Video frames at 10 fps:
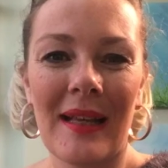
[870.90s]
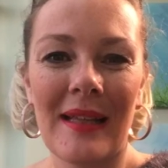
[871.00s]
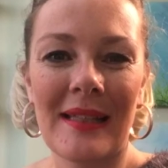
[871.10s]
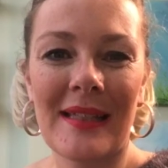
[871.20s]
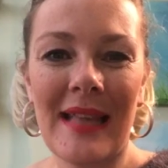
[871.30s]

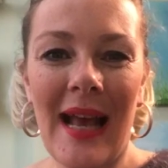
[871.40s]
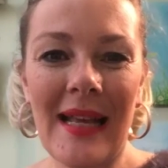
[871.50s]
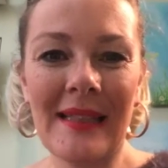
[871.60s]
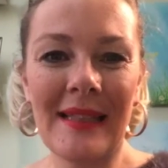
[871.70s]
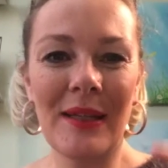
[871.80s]

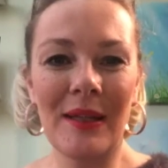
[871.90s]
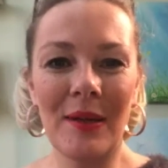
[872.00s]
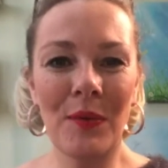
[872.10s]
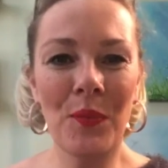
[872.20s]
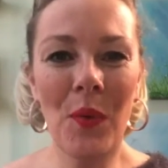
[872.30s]

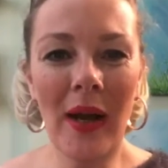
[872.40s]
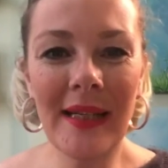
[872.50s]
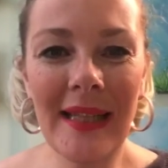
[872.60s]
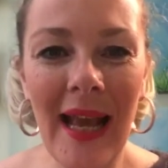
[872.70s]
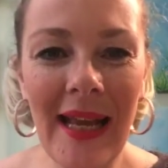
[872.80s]
Sandy
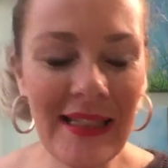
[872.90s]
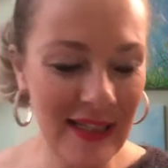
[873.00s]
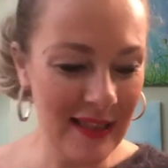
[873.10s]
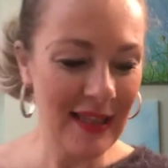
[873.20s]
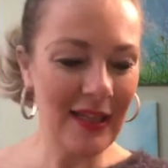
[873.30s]
Whitehead,
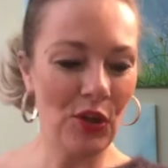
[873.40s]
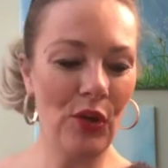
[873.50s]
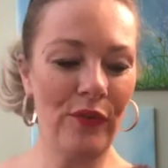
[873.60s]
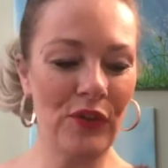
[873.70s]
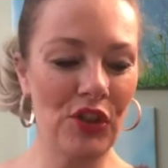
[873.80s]
thank
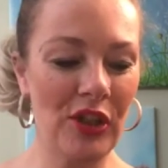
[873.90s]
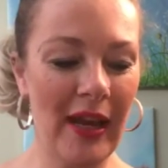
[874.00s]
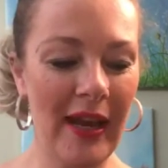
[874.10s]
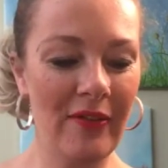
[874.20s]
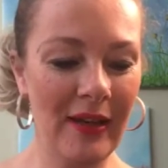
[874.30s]
you for
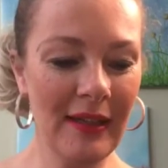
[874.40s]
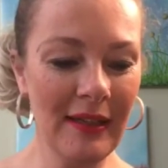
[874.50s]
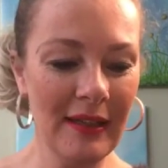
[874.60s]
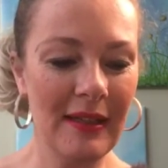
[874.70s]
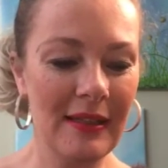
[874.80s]
sharing.
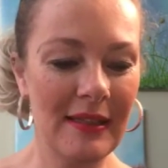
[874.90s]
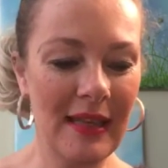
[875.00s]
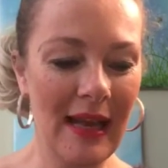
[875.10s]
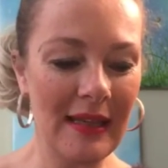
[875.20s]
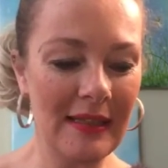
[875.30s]

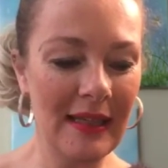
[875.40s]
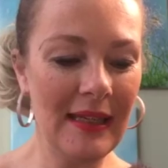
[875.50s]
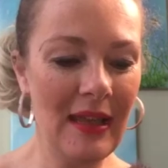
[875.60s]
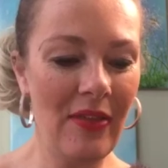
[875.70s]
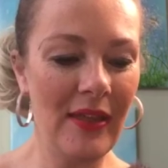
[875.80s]

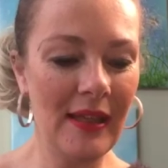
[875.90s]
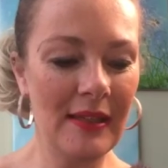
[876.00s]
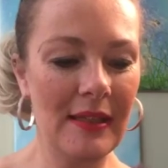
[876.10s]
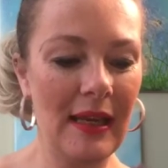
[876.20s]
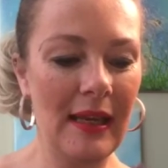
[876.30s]
Sandy,
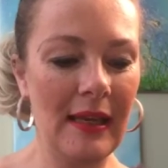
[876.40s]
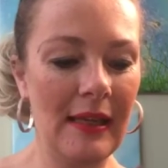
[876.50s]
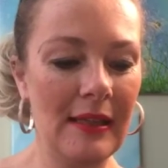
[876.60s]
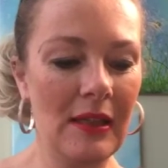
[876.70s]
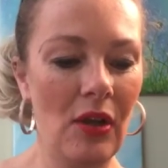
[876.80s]
this
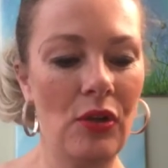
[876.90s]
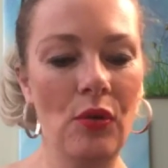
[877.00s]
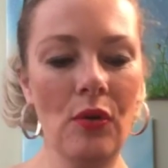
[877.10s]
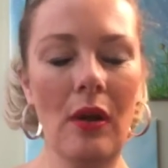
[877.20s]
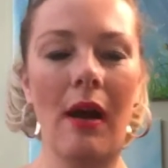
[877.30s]
is
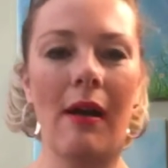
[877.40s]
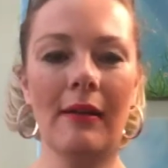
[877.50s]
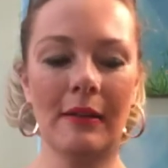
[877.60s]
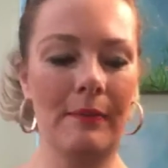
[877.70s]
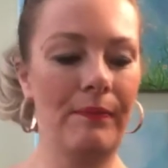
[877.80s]
your
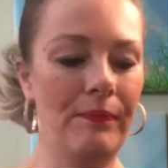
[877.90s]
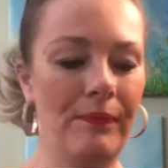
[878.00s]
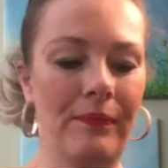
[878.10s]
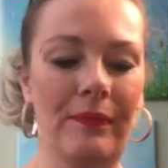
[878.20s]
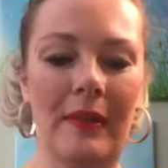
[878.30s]
card.
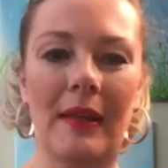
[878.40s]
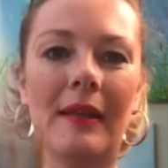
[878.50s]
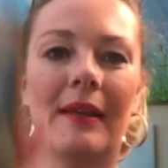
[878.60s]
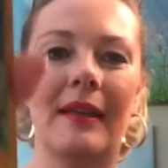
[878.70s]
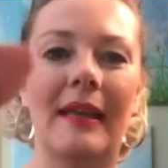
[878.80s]

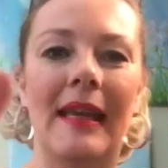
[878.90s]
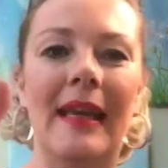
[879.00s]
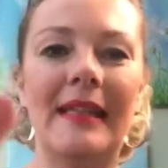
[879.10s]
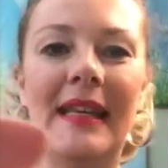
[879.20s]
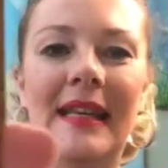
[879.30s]

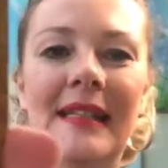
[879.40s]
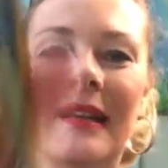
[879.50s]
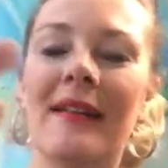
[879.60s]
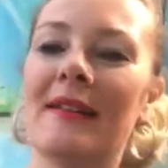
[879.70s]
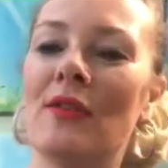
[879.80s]
It's
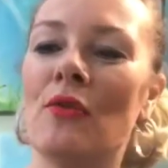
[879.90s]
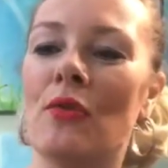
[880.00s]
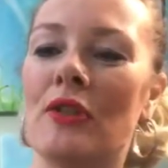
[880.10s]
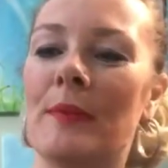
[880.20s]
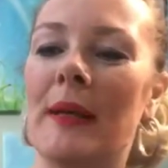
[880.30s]
a
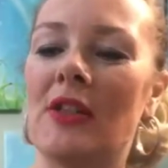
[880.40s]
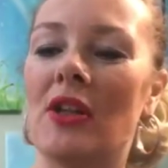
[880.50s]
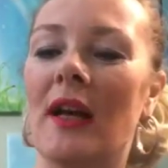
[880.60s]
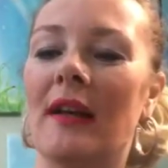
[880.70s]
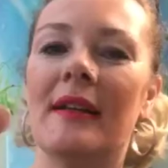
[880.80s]
gorgeous
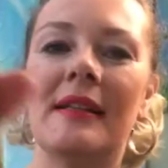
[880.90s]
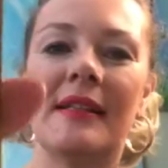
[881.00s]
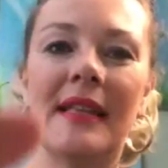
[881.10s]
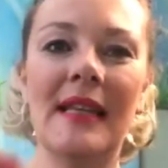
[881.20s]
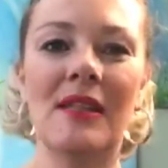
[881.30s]
picture.
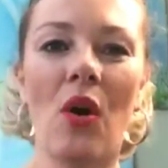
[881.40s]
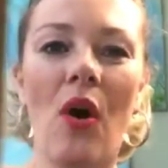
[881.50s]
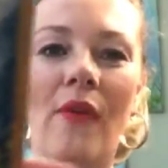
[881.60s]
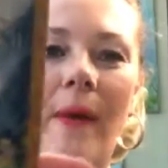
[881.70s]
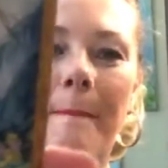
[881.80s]
6
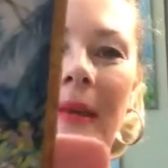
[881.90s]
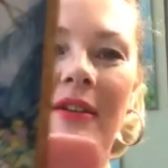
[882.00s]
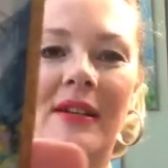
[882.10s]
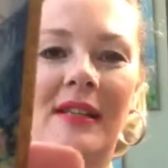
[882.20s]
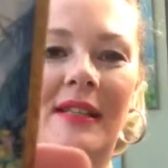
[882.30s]
of
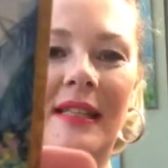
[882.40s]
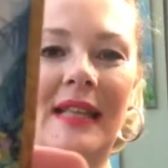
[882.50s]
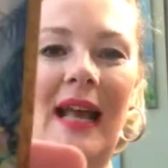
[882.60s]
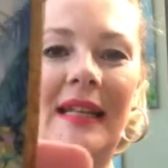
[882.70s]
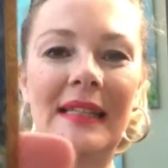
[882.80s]
Mirrors,
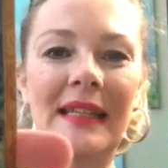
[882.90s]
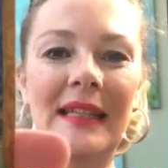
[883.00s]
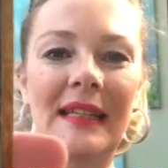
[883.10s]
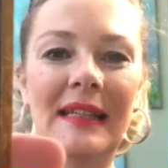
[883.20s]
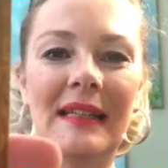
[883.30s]

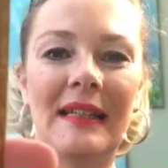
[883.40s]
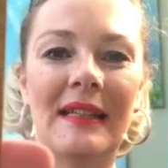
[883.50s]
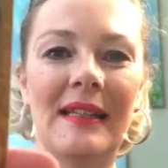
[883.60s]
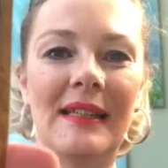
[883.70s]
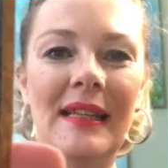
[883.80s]
Sandy.
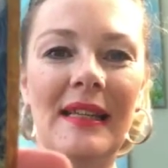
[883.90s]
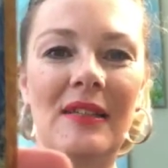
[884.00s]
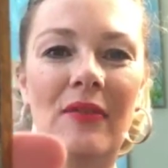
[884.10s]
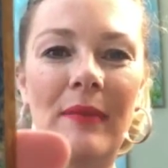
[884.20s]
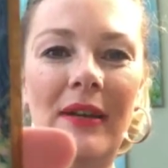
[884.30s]
The Six
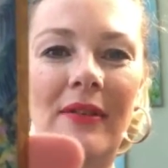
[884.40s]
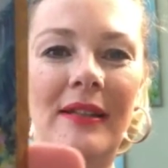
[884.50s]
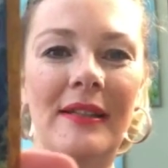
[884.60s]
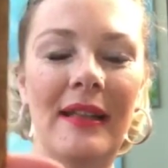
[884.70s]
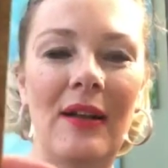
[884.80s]
of
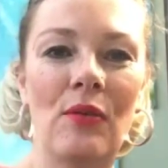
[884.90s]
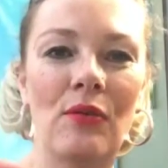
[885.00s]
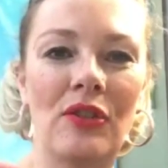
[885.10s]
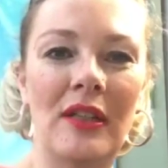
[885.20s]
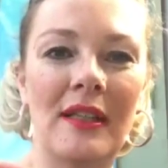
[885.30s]
Mirrors, isn't that
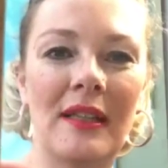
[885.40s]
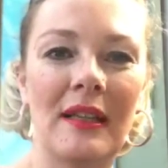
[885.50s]
gorgeous?